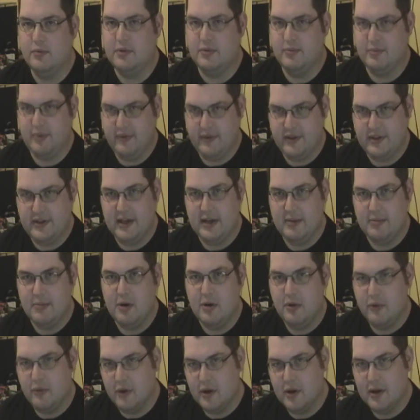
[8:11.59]
it's a bit of a dick
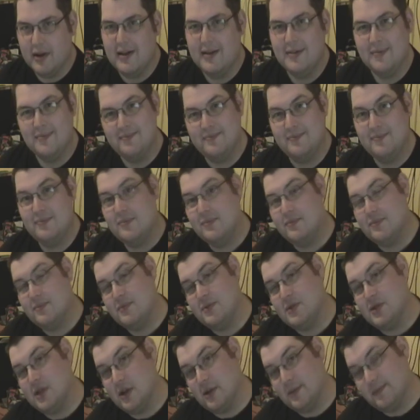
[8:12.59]
move, really.
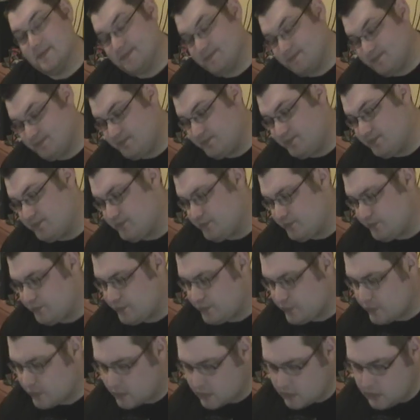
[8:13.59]
So,
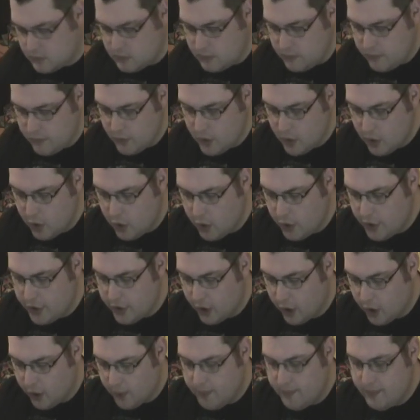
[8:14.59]
all
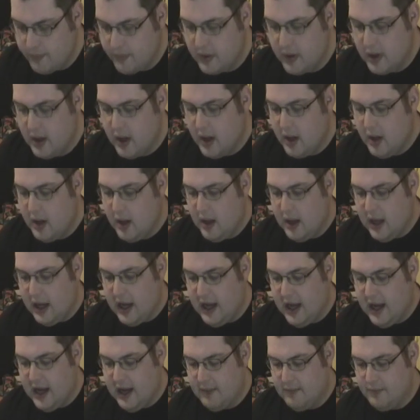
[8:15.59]
in all,
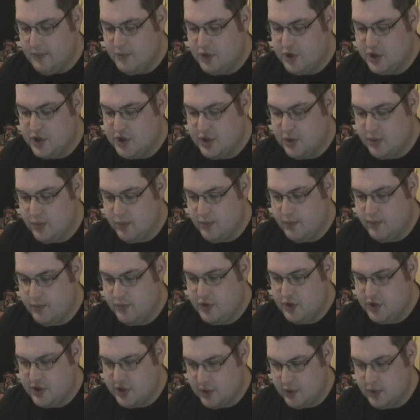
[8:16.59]
just to
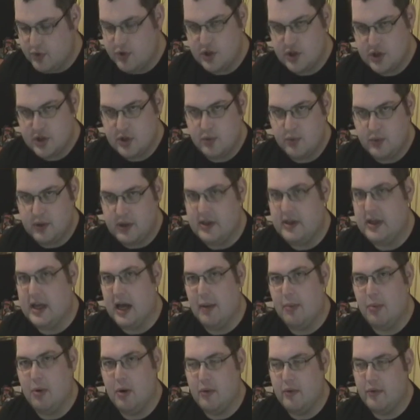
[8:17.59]

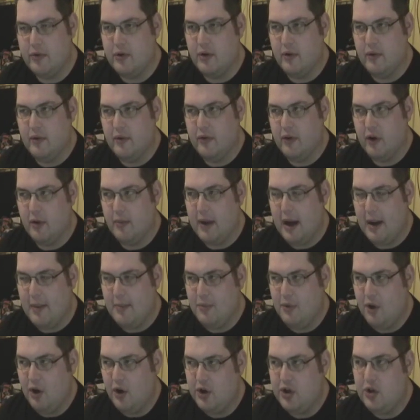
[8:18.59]
recap where we've come from,
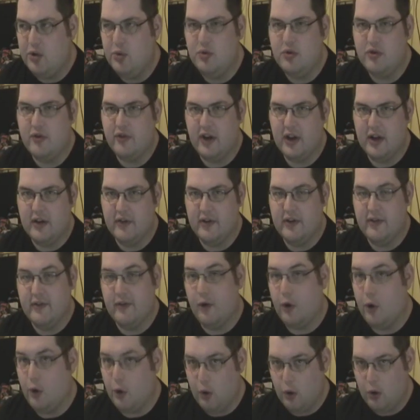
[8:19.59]
I'm not a huge fan of it
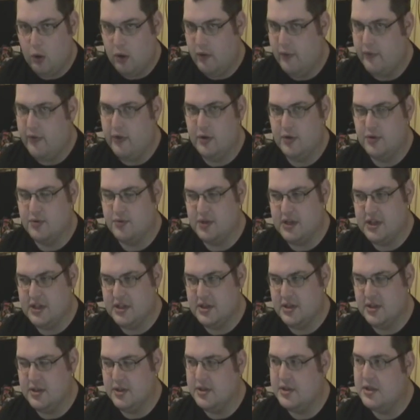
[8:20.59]
for all of those
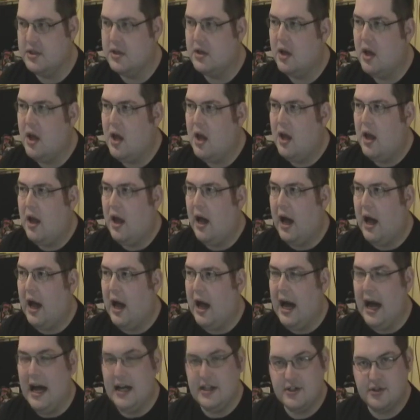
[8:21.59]
reasons.
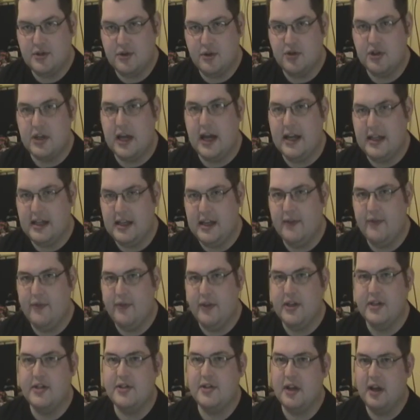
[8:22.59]
As such, I give
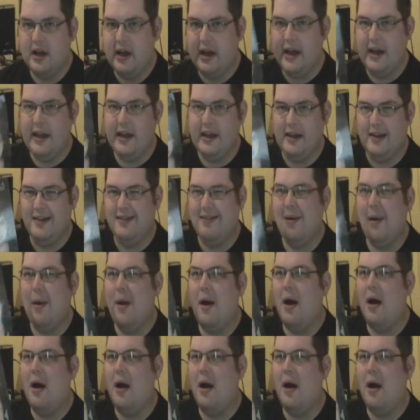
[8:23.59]
this a